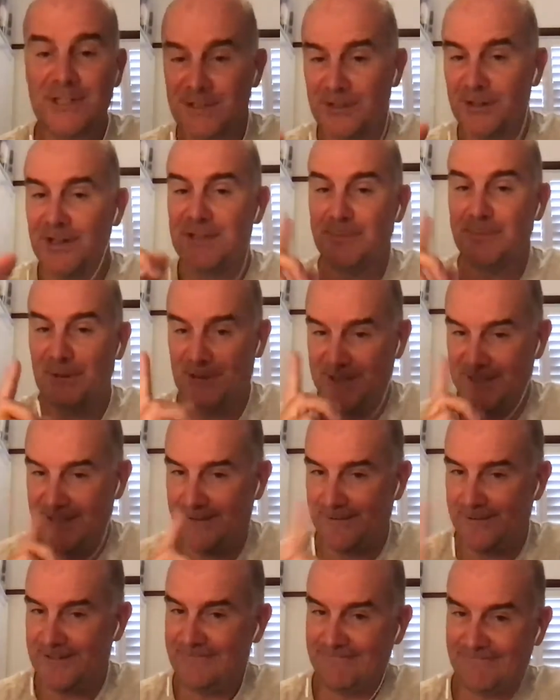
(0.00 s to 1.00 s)
some interesting
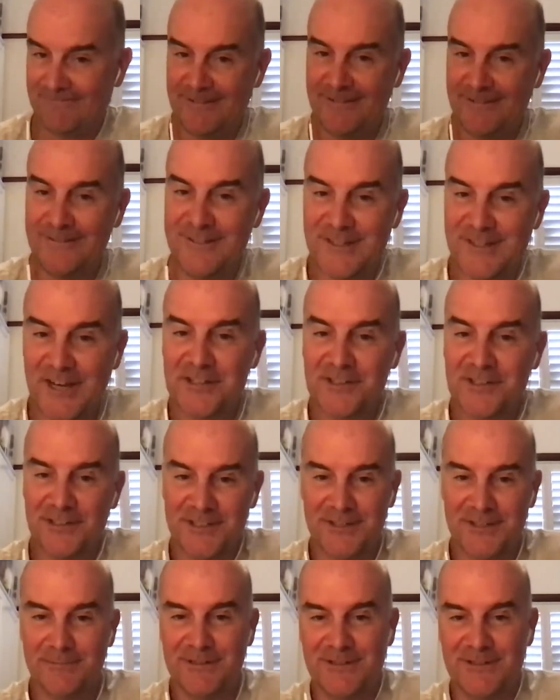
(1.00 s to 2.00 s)
science behind that one yeah. there
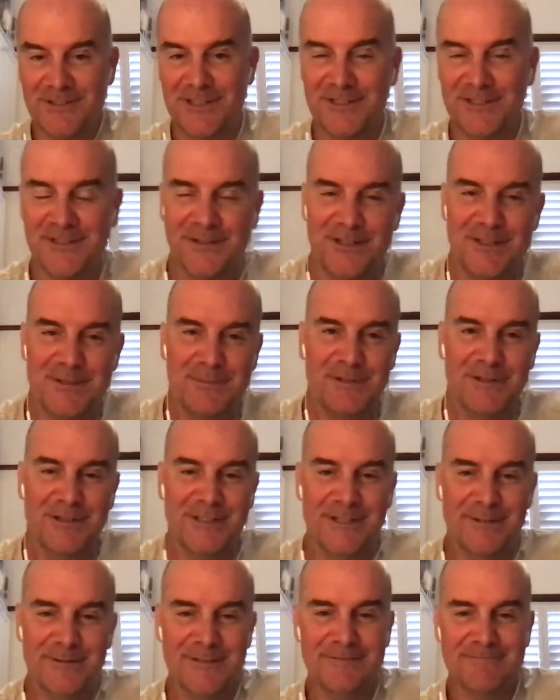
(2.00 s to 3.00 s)
is actually some interesting science